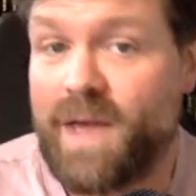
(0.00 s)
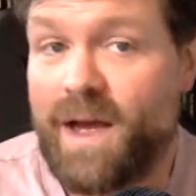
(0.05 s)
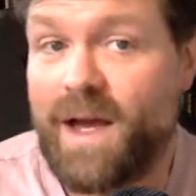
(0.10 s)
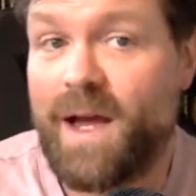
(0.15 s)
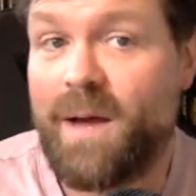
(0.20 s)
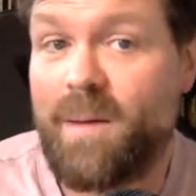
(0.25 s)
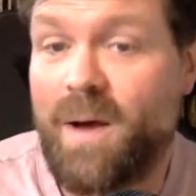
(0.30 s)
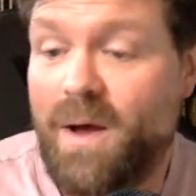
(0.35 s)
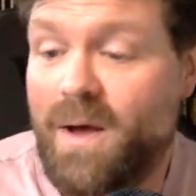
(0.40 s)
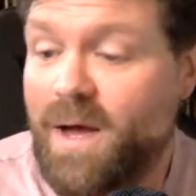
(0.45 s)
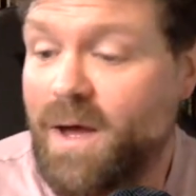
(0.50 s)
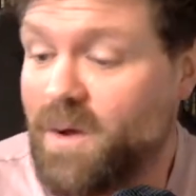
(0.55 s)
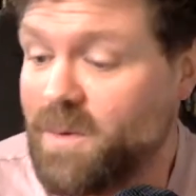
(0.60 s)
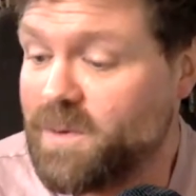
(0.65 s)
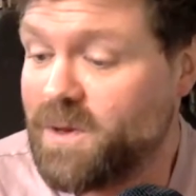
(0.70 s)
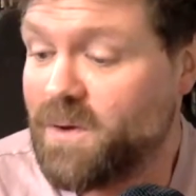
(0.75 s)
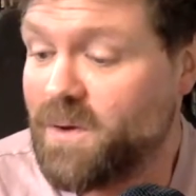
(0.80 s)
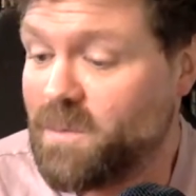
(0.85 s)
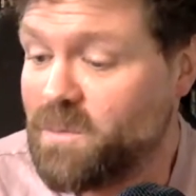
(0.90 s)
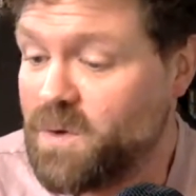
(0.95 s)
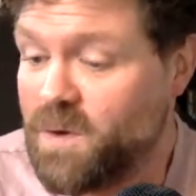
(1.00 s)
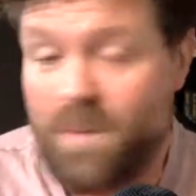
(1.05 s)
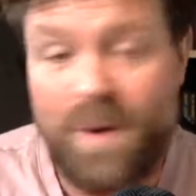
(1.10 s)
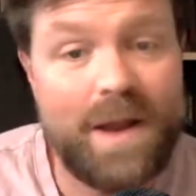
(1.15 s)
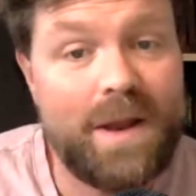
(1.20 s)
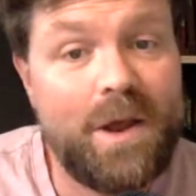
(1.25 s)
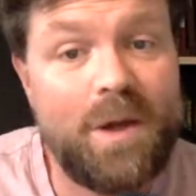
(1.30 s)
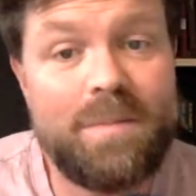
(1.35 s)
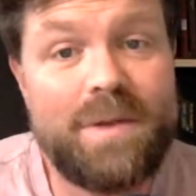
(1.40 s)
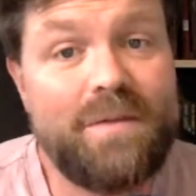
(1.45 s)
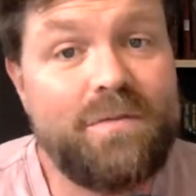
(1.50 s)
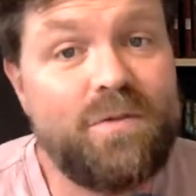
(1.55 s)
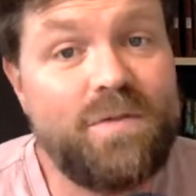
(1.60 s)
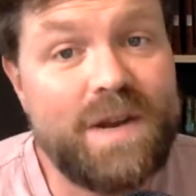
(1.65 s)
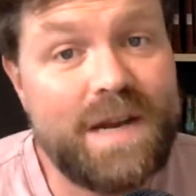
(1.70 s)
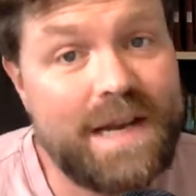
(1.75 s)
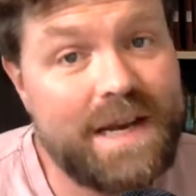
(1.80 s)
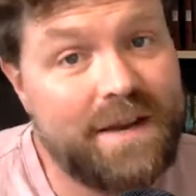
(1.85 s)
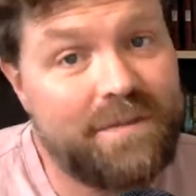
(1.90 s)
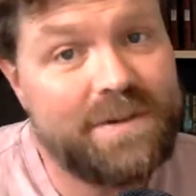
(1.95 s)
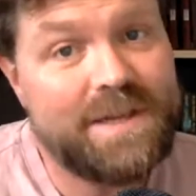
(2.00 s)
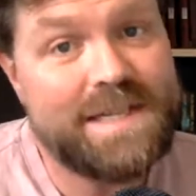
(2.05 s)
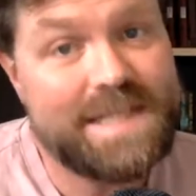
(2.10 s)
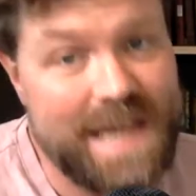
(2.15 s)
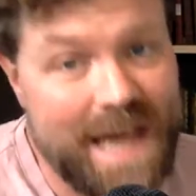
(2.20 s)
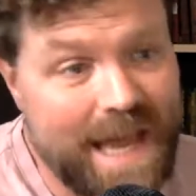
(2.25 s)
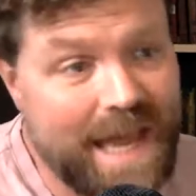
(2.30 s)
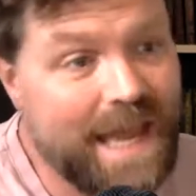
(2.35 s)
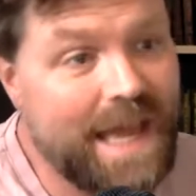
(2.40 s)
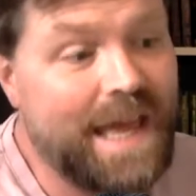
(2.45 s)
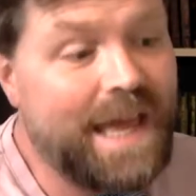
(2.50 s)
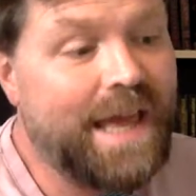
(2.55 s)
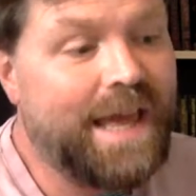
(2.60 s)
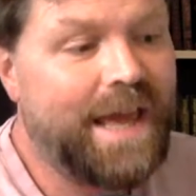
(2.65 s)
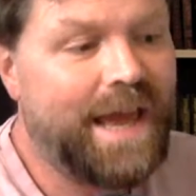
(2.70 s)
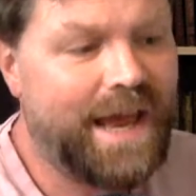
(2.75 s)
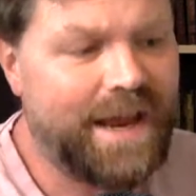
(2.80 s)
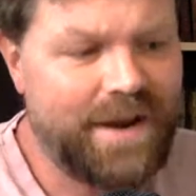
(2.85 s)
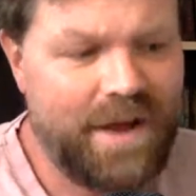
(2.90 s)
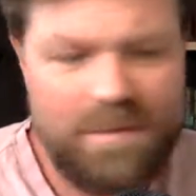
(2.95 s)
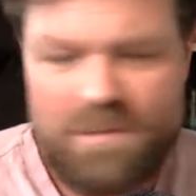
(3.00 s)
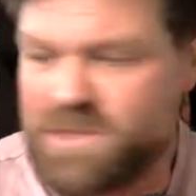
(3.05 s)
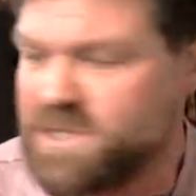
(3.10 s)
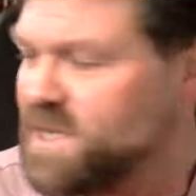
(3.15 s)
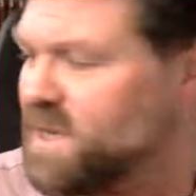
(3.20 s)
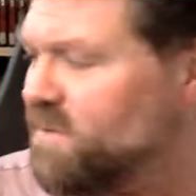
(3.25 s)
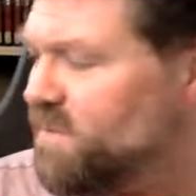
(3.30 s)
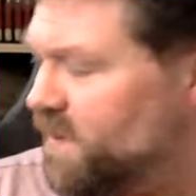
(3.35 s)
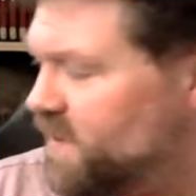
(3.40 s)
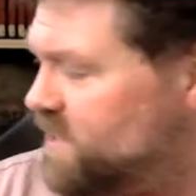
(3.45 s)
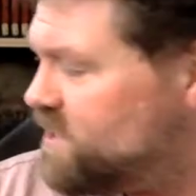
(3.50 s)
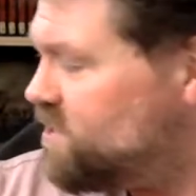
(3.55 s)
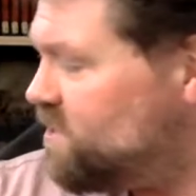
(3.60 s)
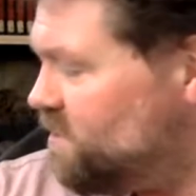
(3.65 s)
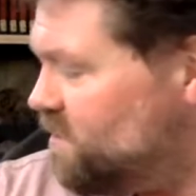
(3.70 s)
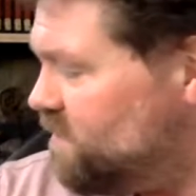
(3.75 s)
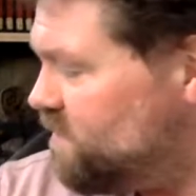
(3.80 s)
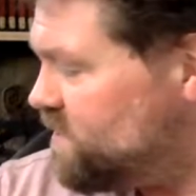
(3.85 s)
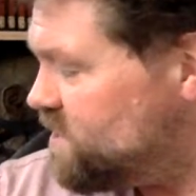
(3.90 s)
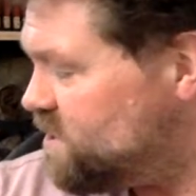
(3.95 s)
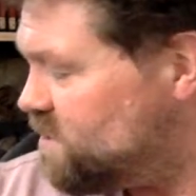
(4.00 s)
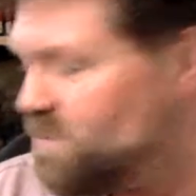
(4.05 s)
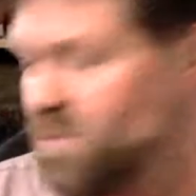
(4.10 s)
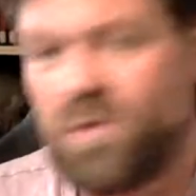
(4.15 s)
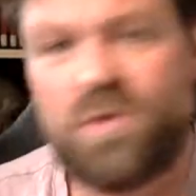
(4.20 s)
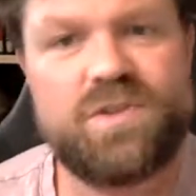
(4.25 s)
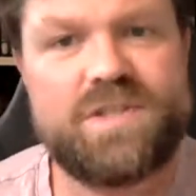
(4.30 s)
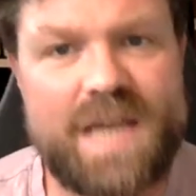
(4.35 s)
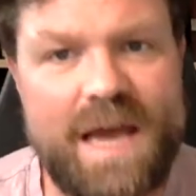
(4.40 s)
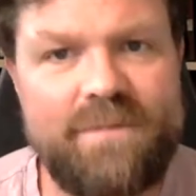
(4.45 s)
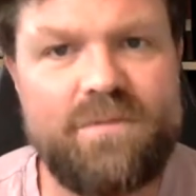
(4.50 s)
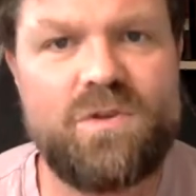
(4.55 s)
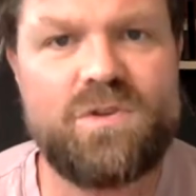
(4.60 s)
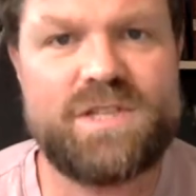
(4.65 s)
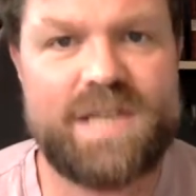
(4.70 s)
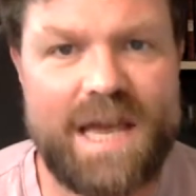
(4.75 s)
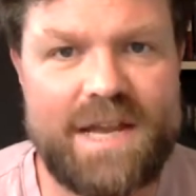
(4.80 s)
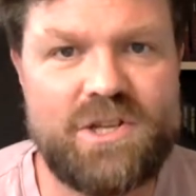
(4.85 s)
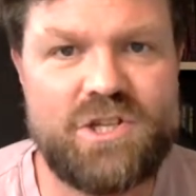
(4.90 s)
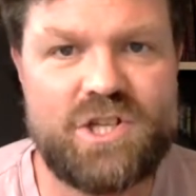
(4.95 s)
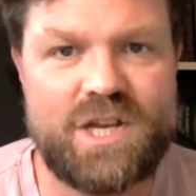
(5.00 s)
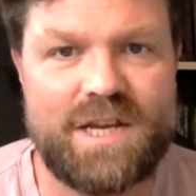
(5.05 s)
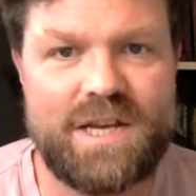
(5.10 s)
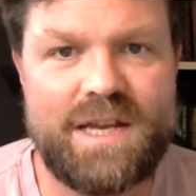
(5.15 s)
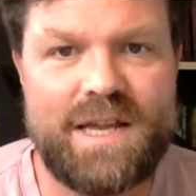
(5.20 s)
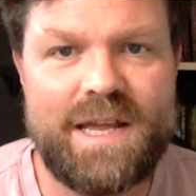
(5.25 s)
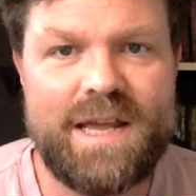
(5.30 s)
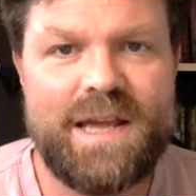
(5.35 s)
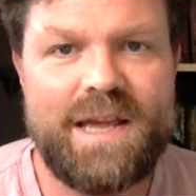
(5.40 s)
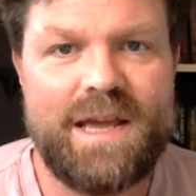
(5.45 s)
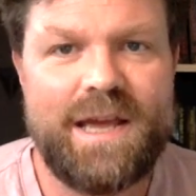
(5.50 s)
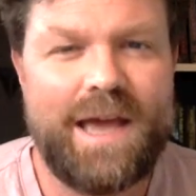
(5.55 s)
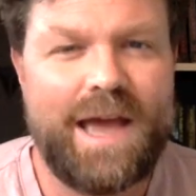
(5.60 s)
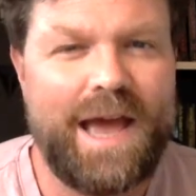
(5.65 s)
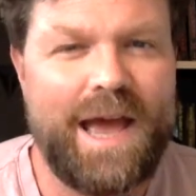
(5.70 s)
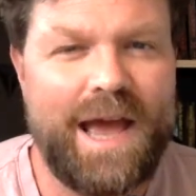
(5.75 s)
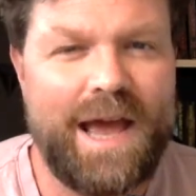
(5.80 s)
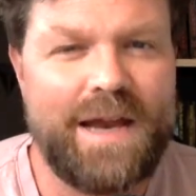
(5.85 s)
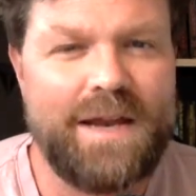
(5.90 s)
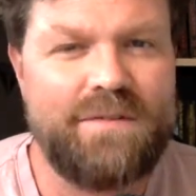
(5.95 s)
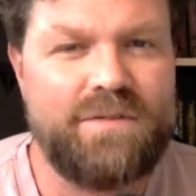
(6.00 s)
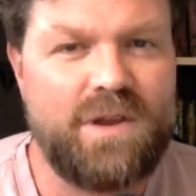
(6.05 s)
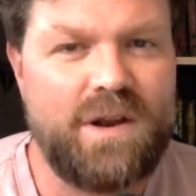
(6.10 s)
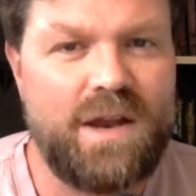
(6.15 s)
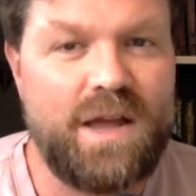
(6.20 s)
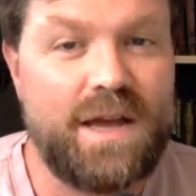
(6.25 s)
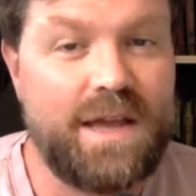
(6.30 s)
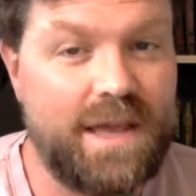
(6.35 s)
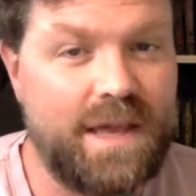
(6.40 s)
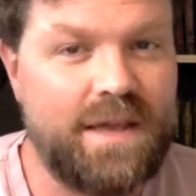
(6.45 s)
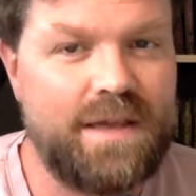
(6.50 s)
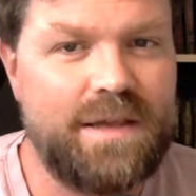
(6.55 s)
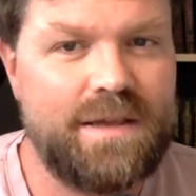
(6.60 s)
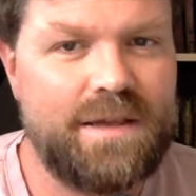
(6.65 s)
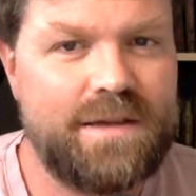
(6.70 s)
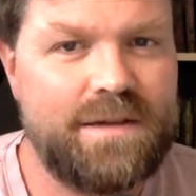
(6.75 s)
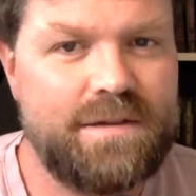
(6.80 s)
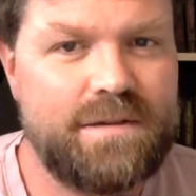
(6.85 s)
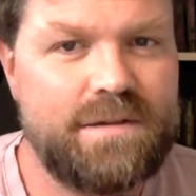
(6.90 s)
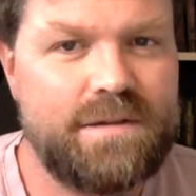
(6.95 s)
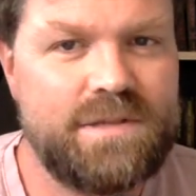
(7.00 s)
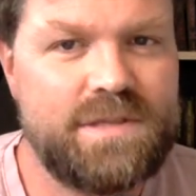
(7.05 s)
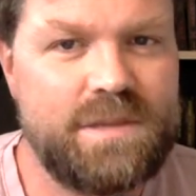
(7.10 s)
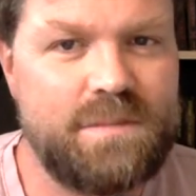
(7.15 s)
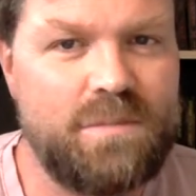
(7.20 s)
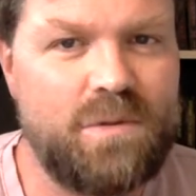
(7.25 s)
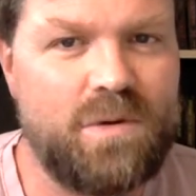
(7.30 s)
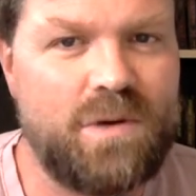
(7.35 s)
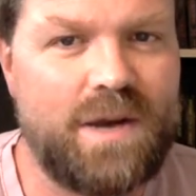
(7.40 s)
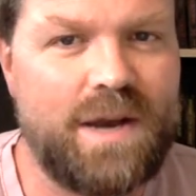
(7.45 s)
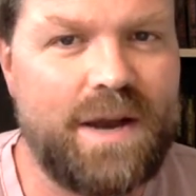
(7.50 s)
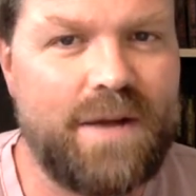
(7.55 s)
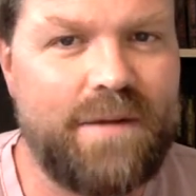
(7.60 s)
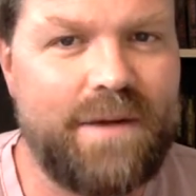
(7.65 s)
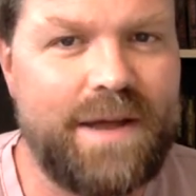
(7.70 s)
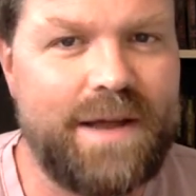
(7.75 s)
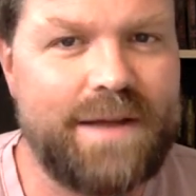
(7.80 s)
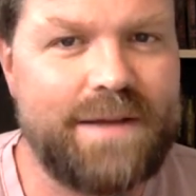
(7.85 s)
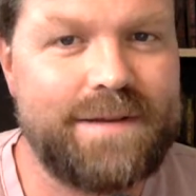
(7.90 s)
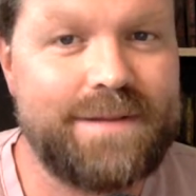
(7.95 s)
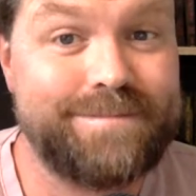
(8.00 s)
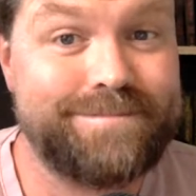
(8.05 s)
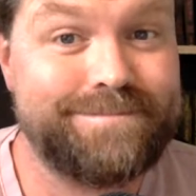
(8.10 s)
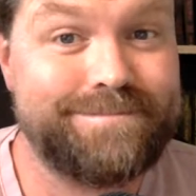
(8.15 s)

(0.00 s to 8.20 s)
I hope you're well. Hope you have a really lovely day. And I will see you very soon for some more Devil's Engine. And if you're lucky, some more clarinet.